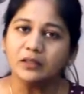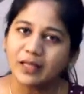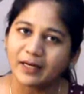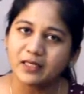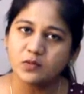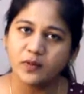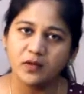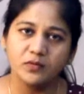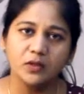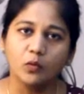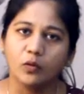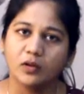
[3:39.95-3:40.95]
That is why
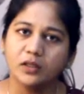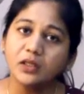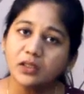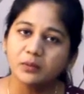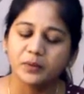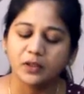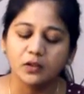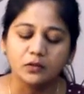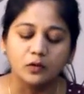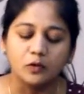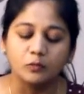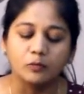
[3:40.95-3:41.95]
we call it a typical
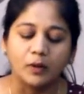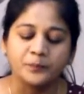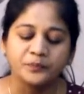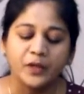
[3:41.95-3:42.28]
coloboma.